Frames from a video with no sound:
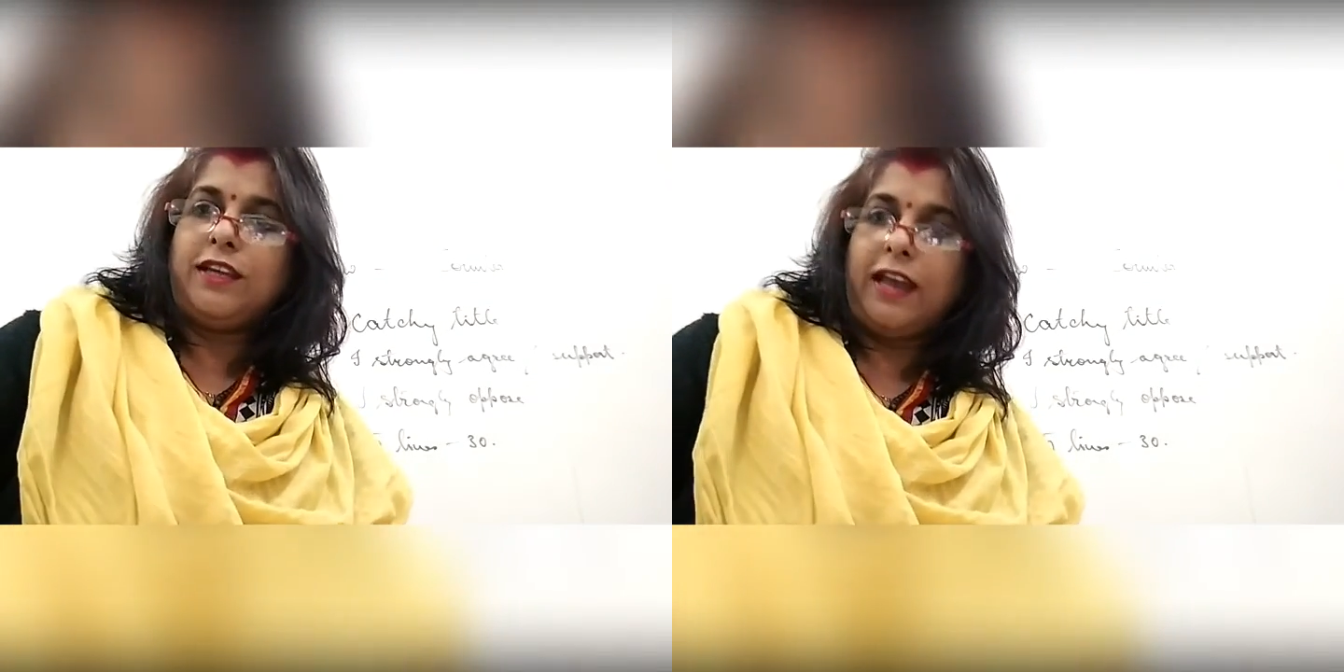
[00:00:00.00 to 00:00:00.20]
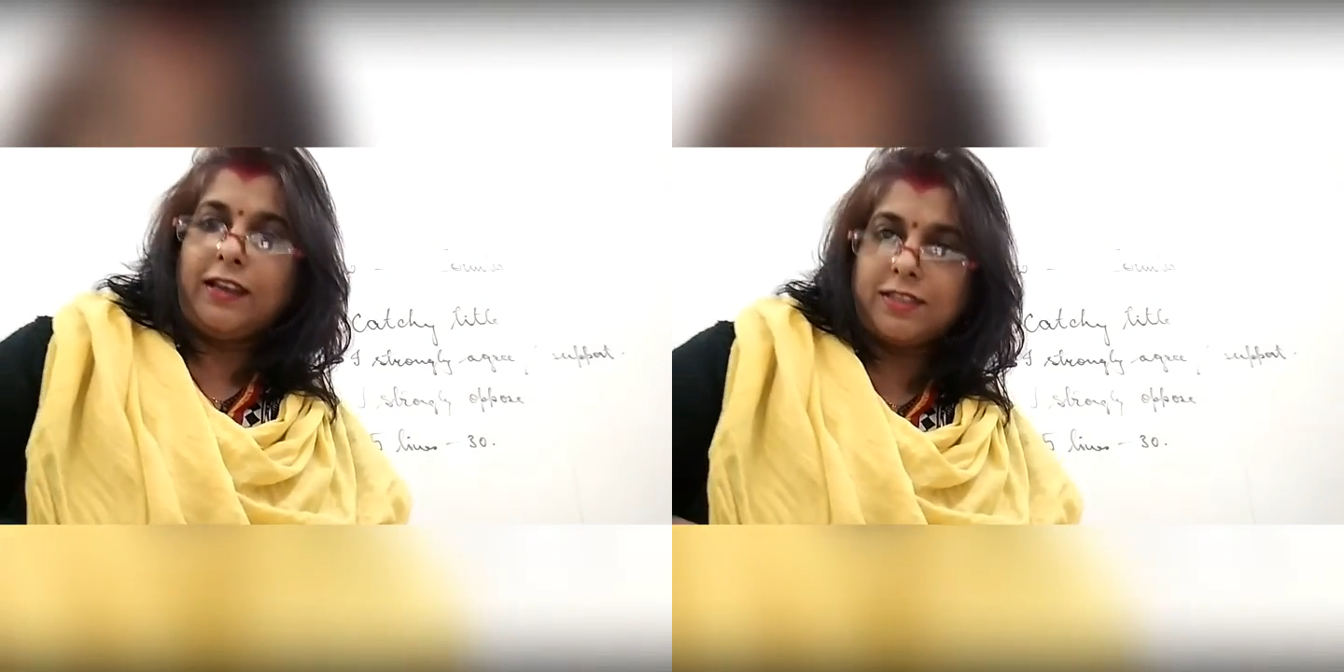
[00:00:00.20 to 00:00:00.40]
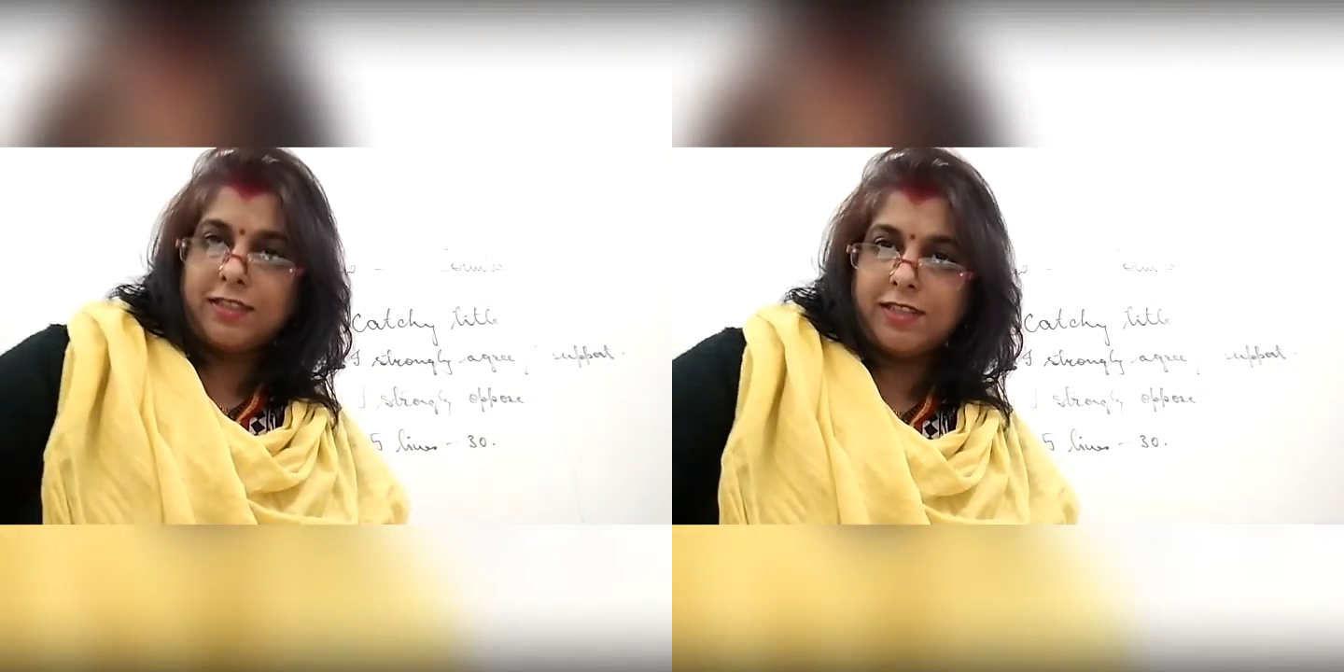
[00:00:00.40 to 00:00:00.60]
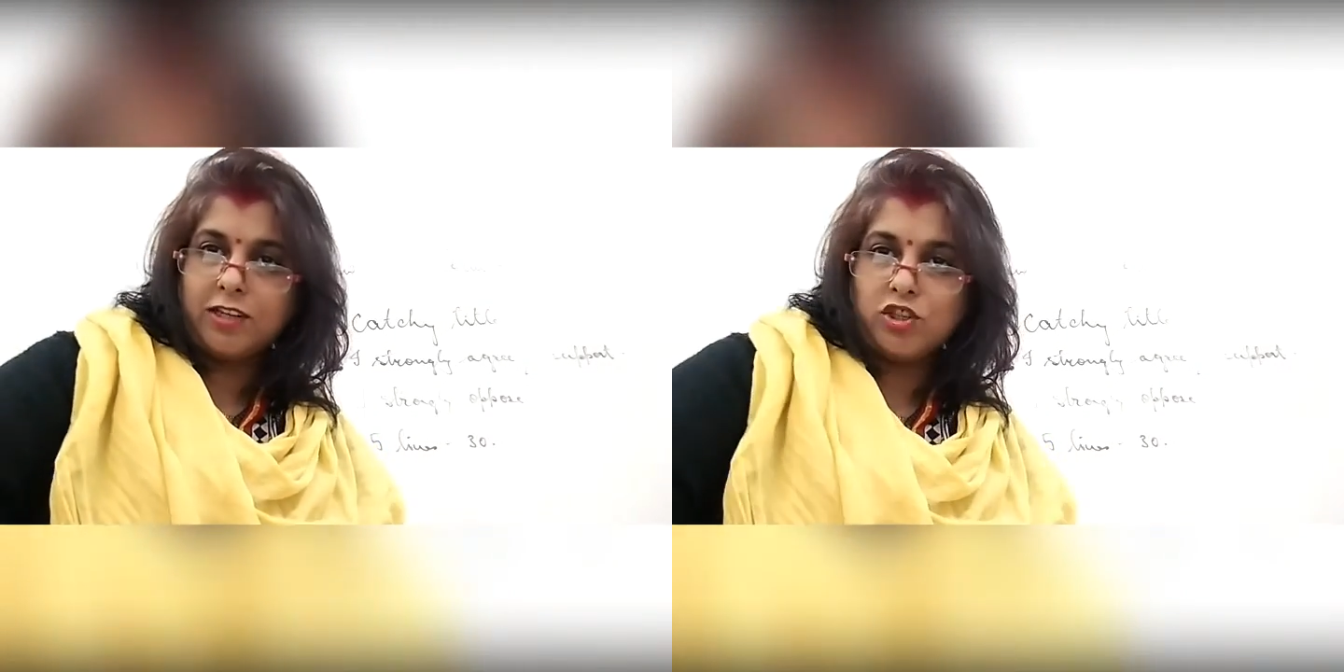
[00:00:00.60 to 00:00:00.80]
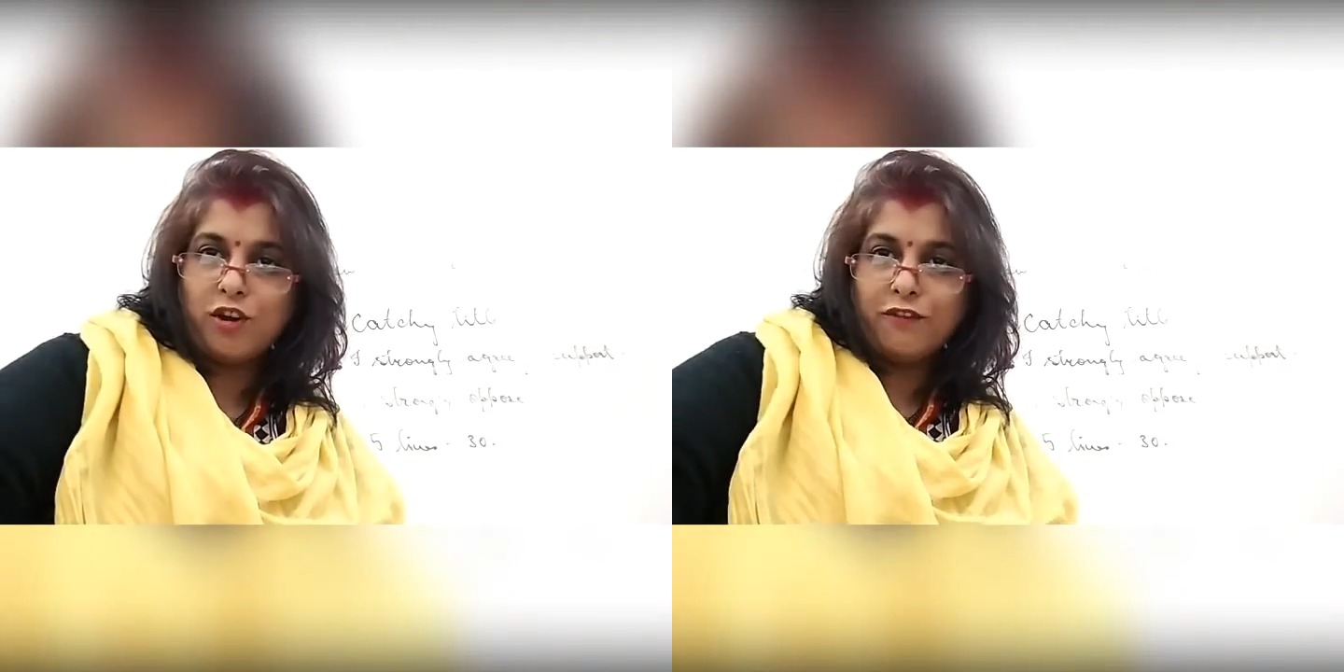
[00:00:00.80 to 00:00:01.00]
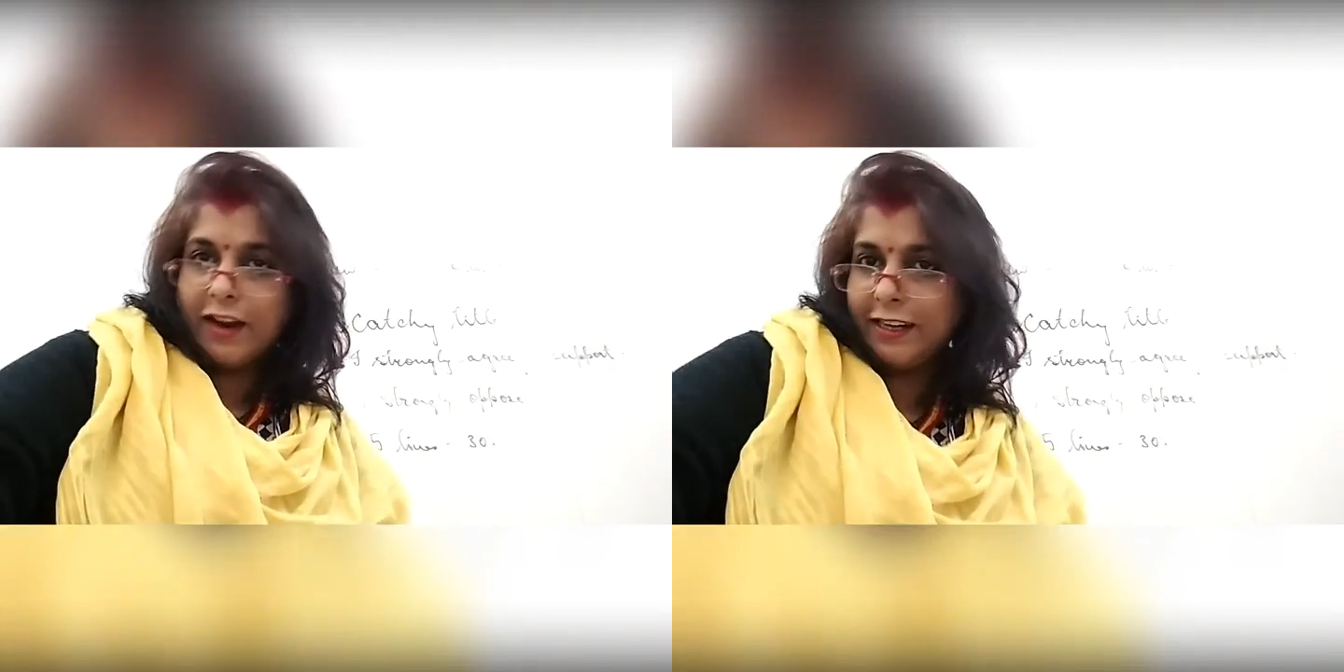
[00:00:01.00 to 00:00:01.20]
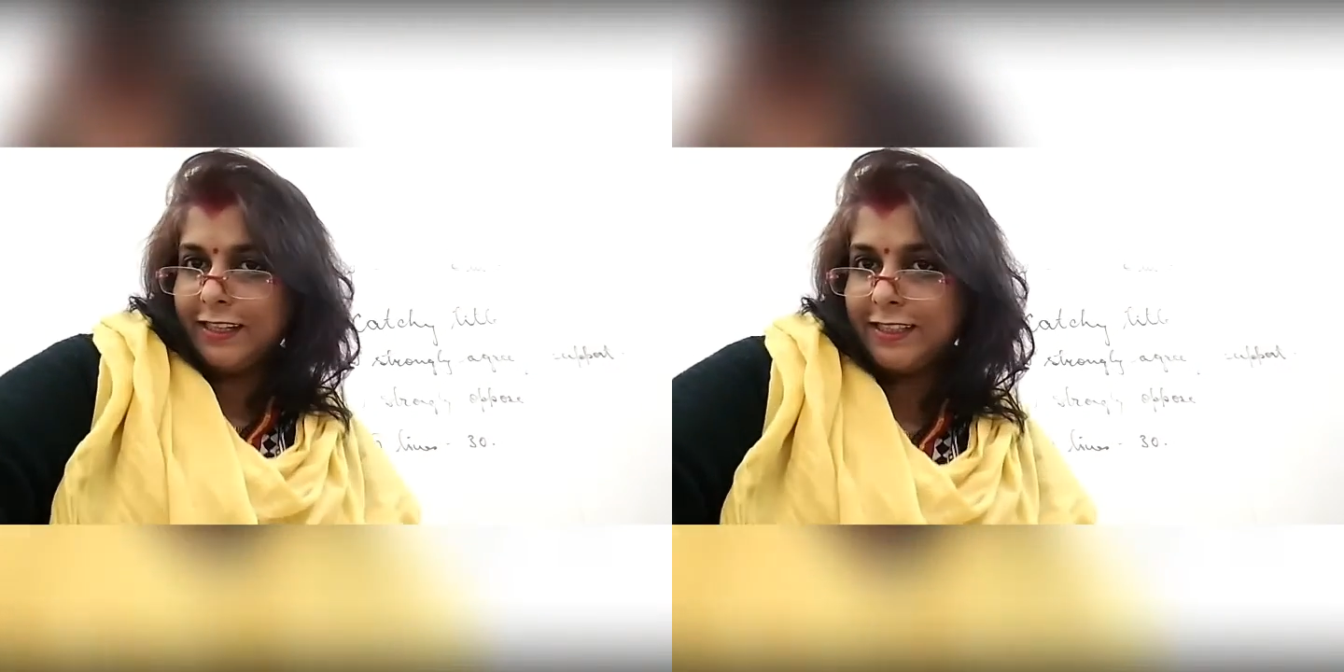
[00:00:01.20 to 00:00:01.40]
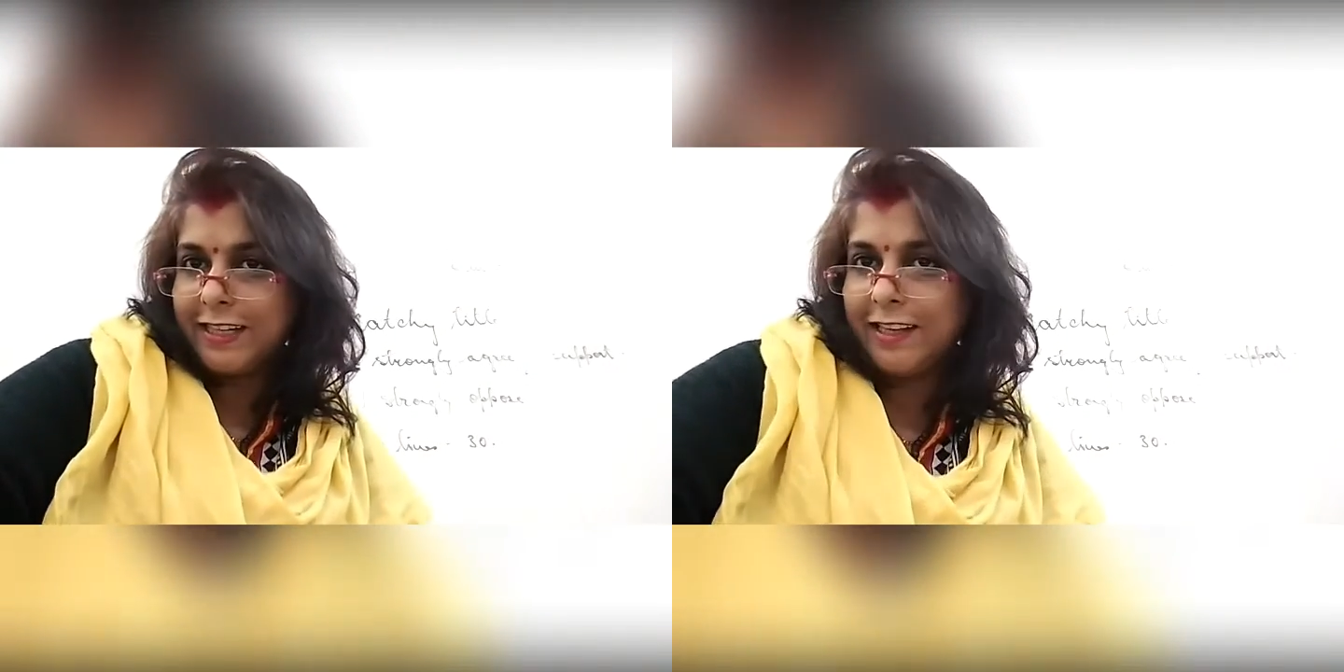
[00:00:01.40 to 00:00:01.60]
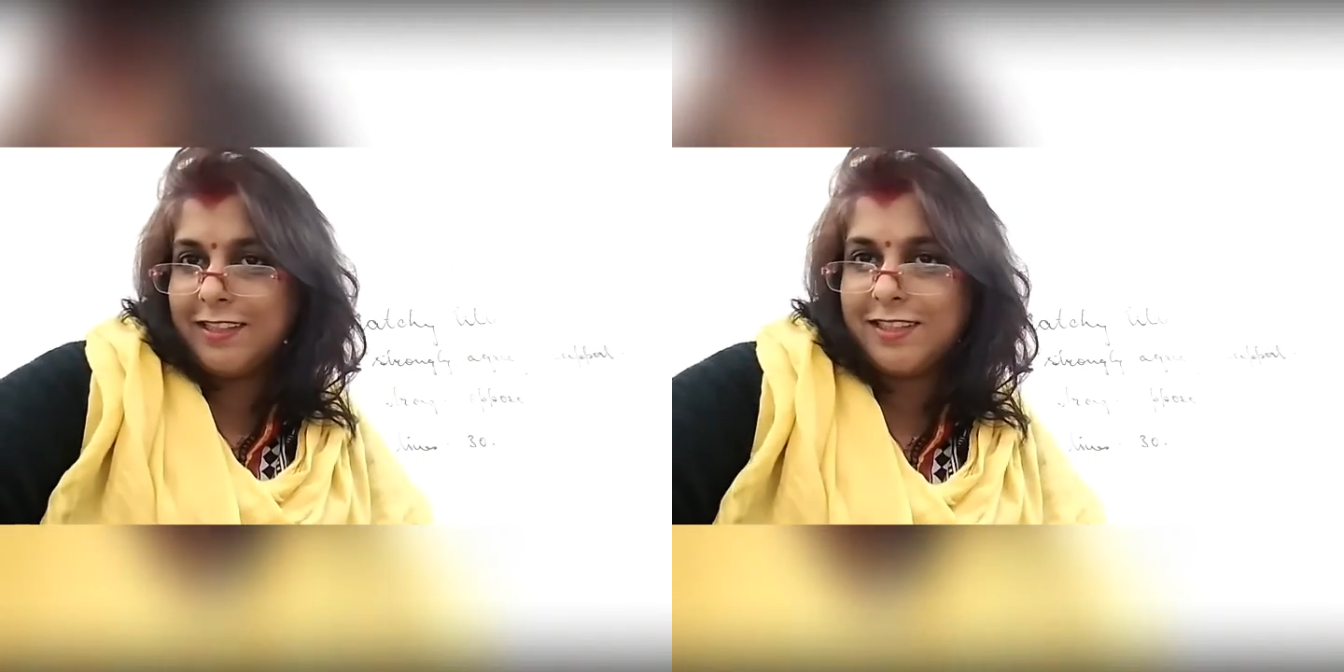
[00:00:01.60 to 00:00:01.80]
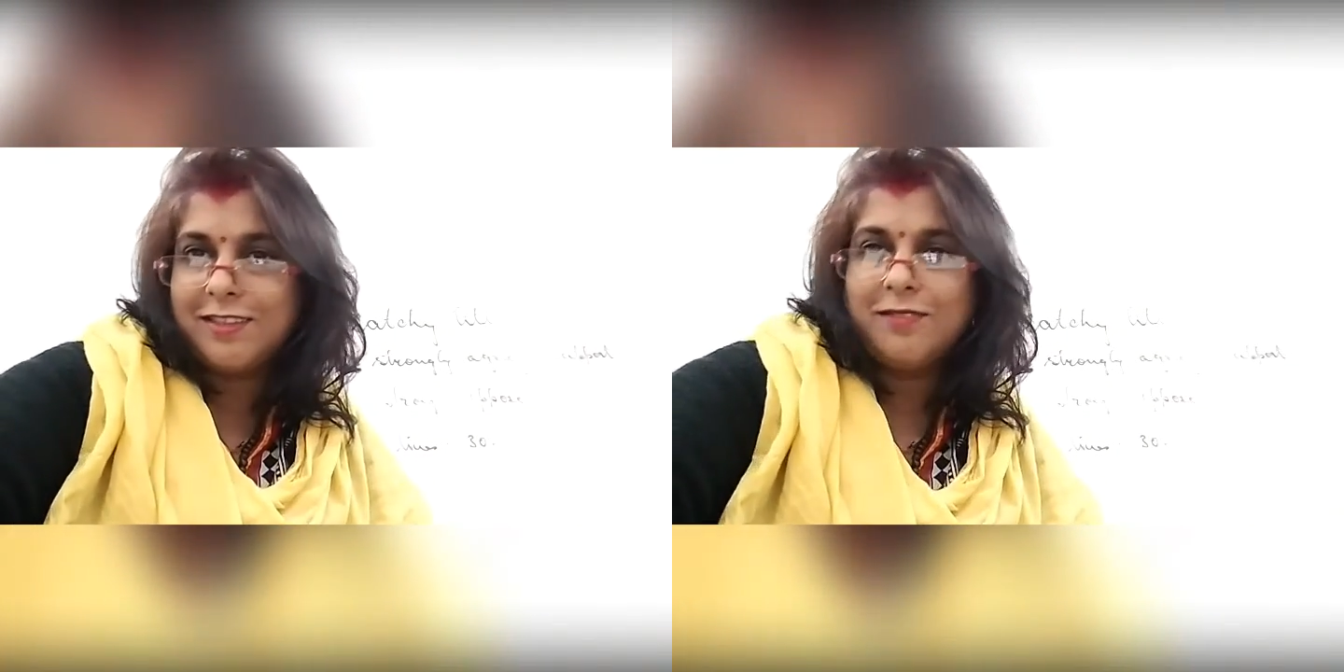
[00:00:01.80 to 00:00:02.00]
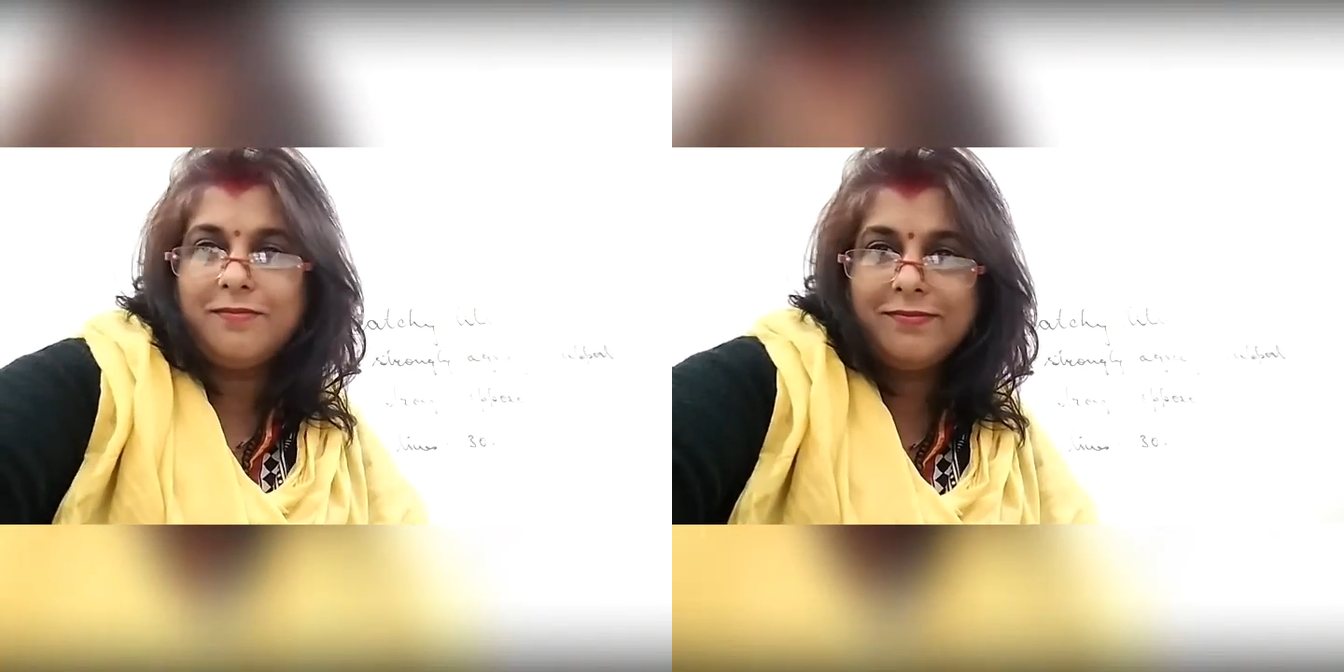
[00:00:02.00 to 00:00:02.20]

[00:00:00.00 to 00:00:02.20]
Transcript: in the next session of writing skills.